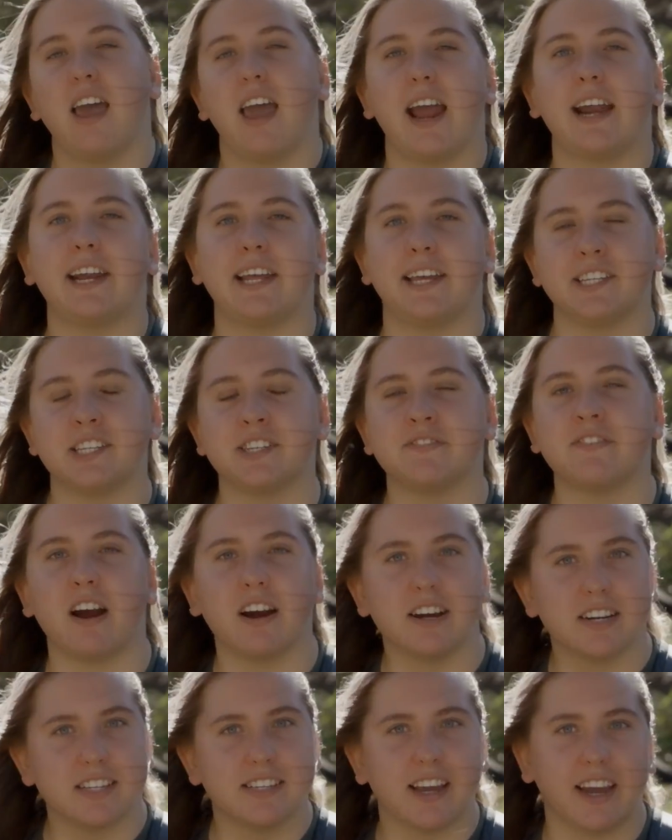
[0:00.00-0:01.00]
At each of
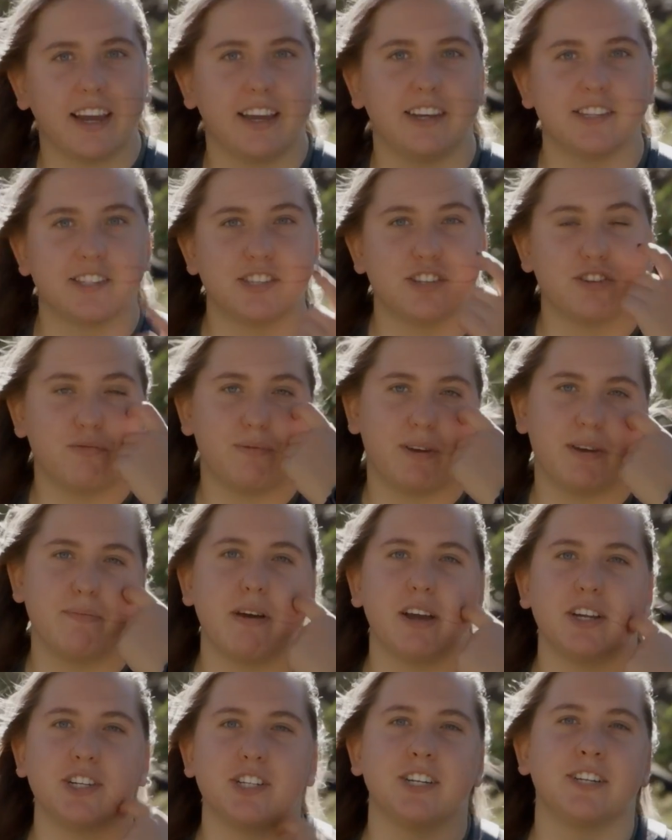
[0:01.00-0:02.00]
our sites, we
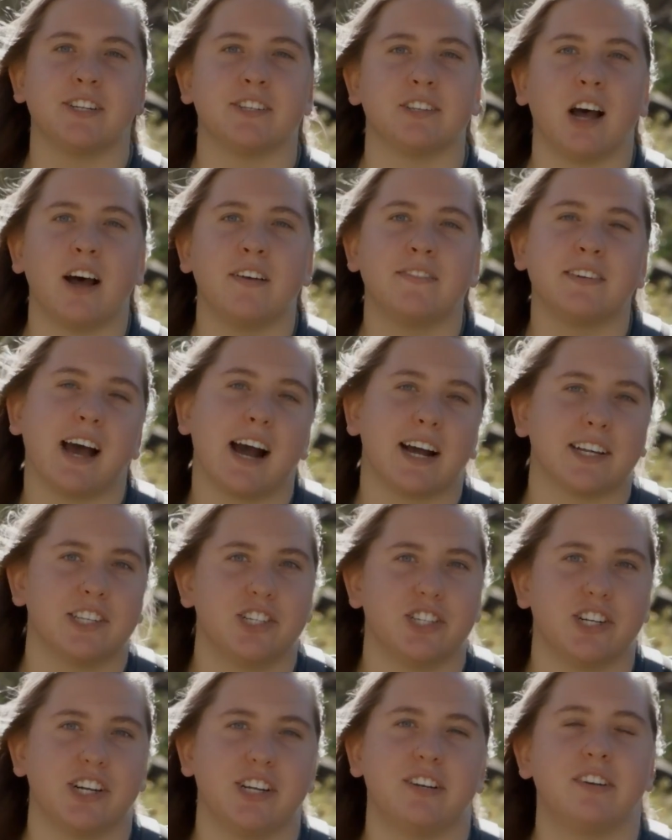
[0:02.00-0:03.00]
measure dissolved
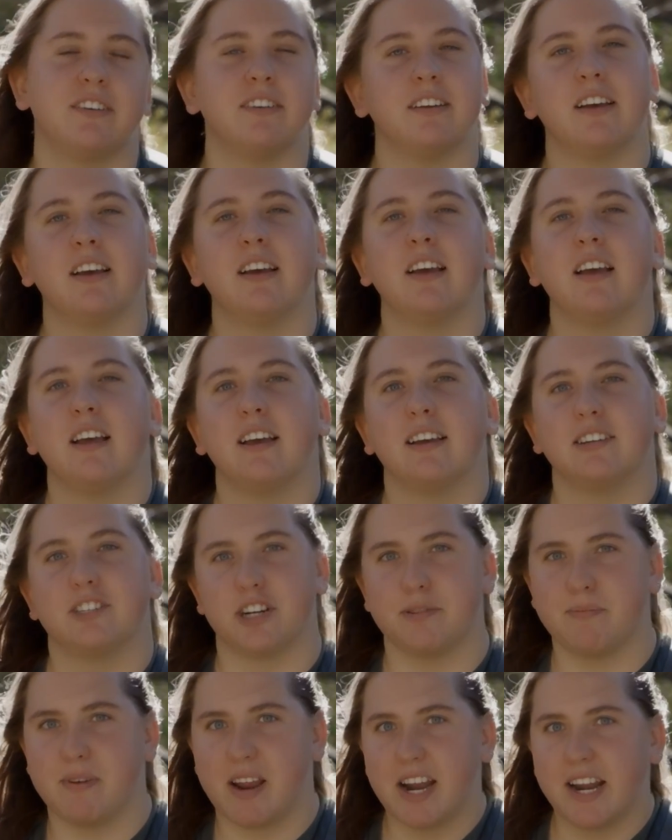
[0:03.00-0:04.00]
oxygen,
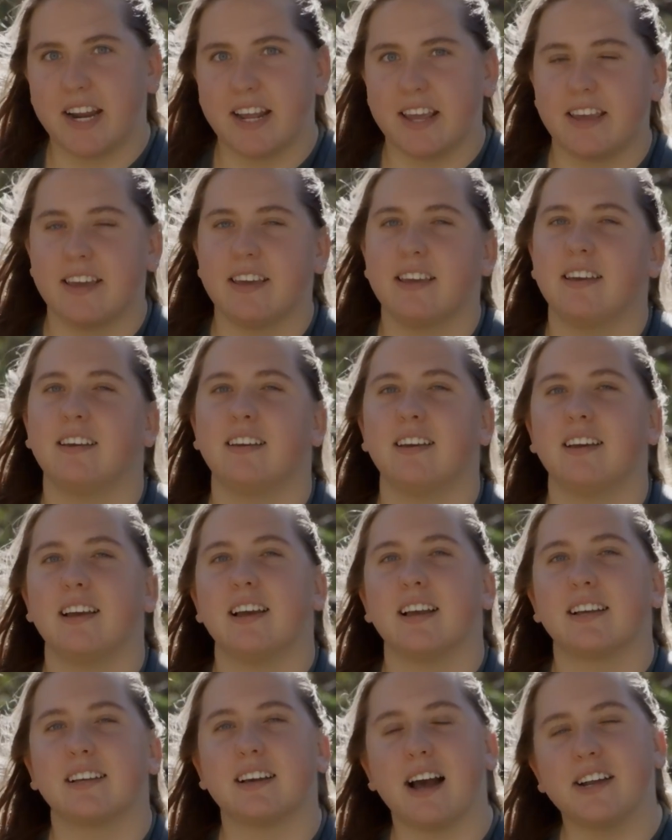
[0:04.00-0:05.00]
turbidity,
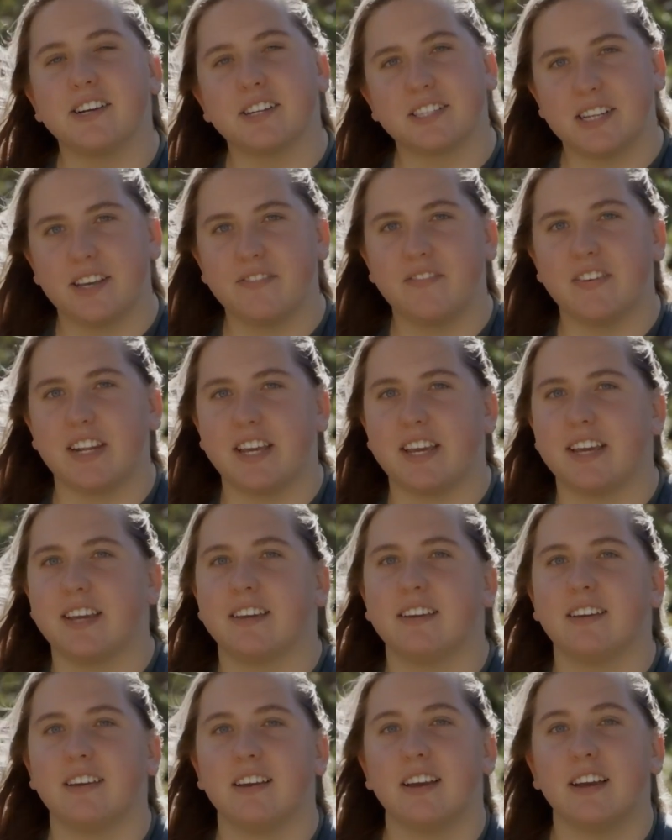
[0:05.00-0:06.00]

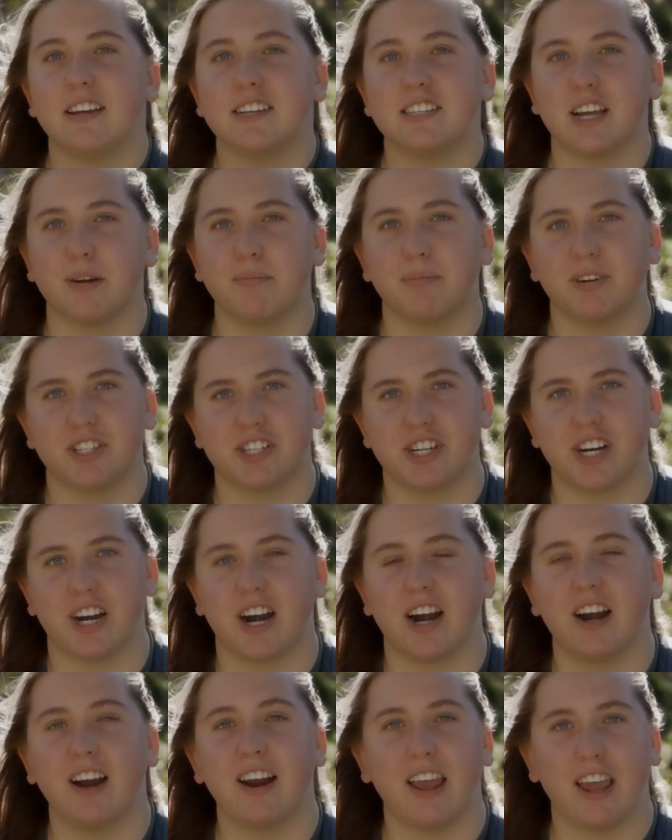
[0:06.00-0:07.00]
conductivity,
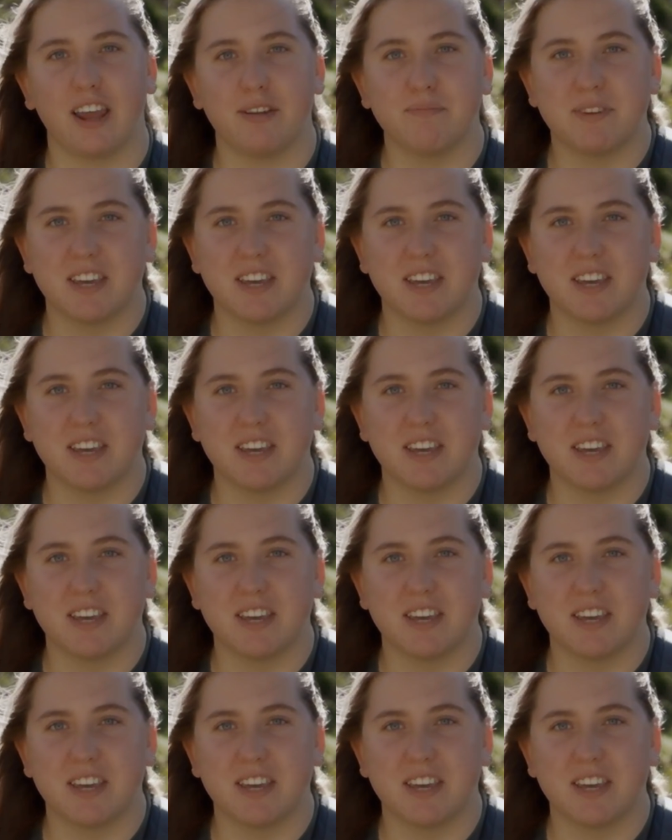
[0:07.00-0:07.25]
temperature, and